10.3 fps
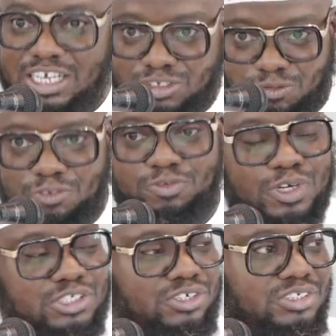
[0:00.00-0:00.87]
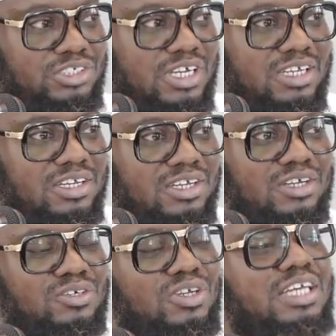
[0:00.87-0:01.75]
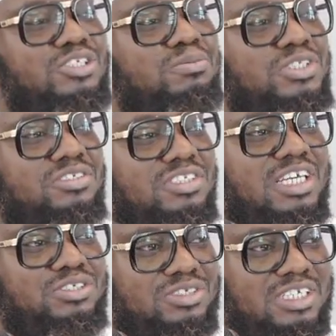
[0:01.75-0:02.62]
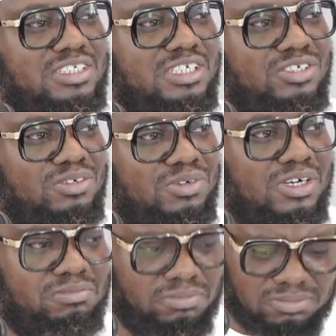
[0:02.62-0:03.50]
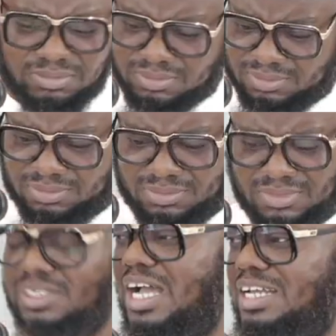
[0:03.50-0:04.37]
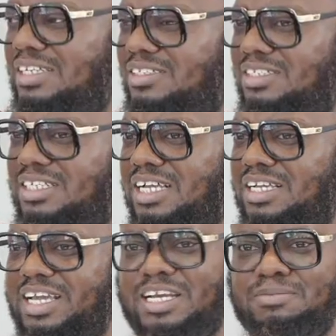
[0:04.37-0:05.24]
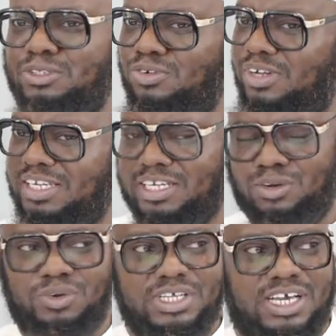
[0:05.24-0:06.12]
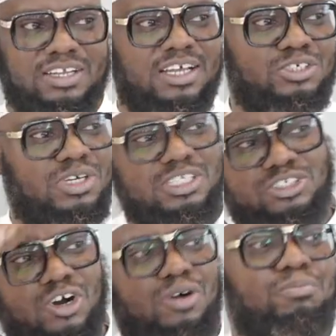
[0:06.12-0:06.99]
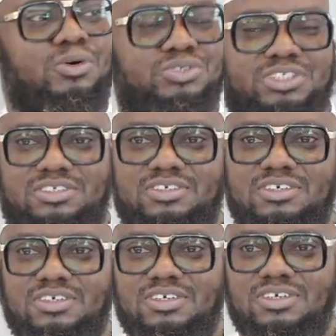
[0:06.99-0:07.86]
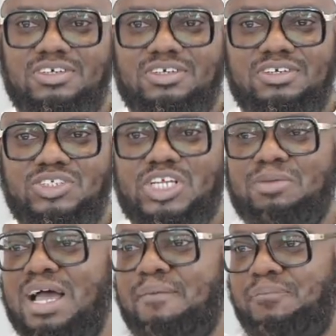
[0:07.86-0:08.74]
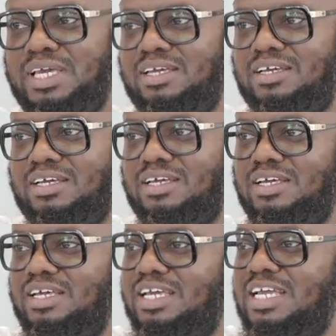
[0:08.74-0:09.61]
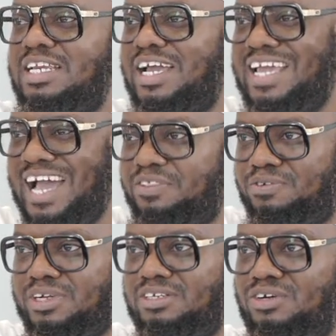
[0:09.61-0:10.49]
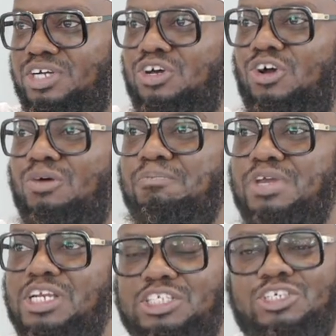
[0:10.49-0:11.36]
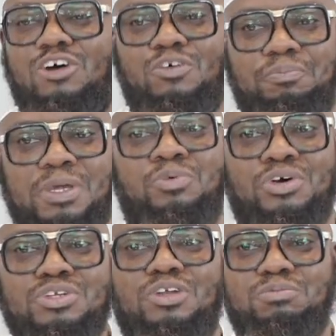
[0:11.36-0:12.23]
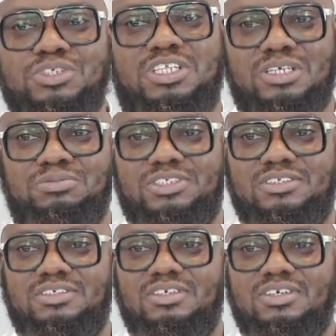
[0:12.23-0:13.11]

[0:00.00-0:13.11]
And he had to fulfill his contract. Not as some Muslims say today, say, you know what? At the end of the day, kalimatullah al-ulya. Allah's word is the utmost. So they might be in a gathering or in a community of people, non-Muslims.